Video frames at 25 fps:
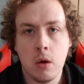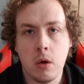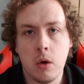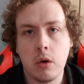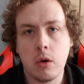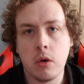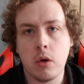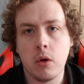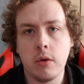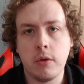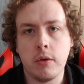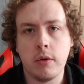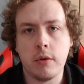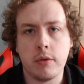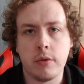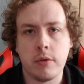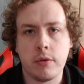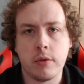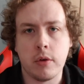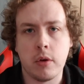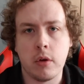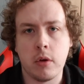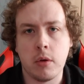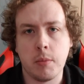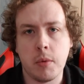Hi guys,
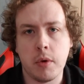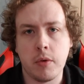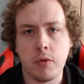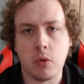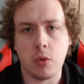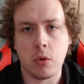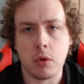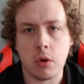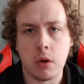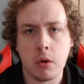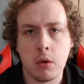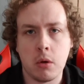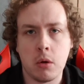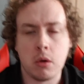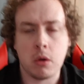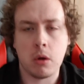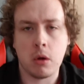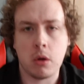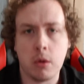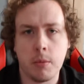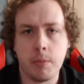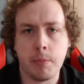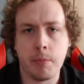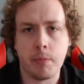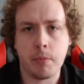it's Matthew again.
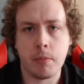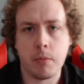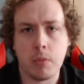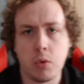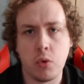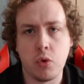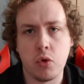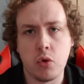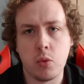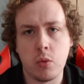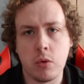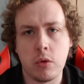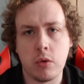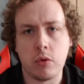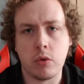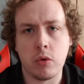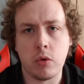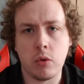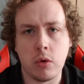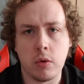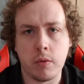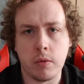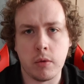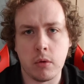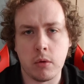I just wanted to do
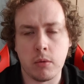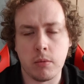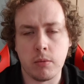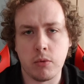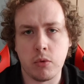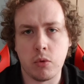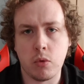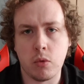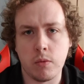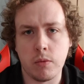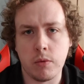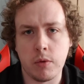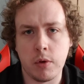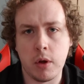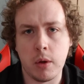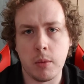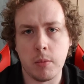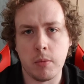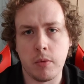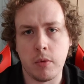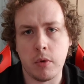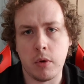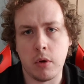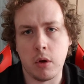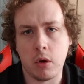another sort of
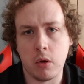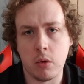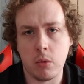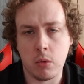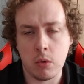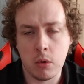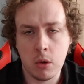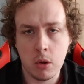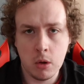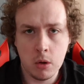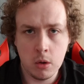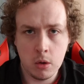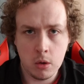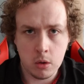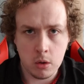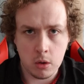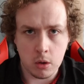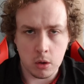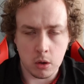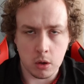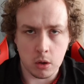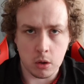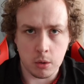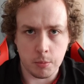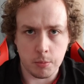tip video.
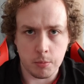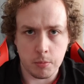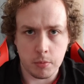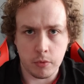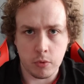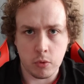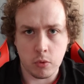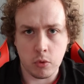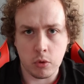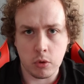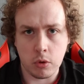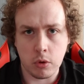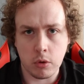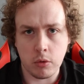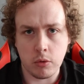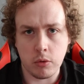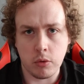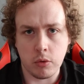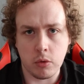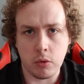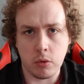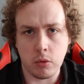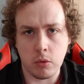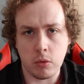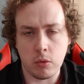If you're looking
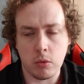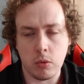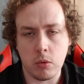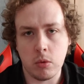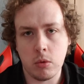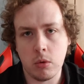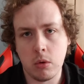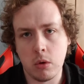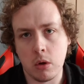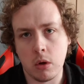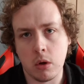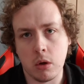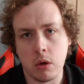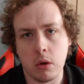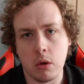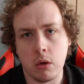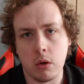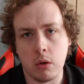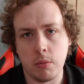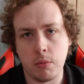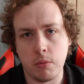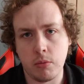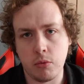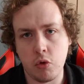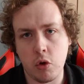to
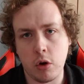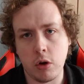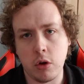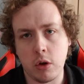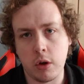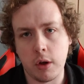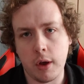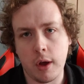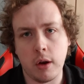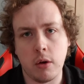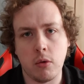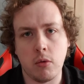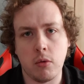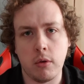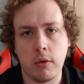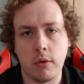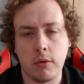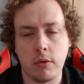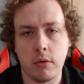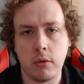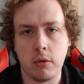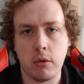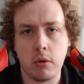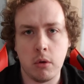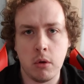track your
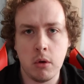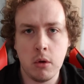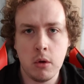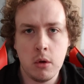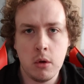calories and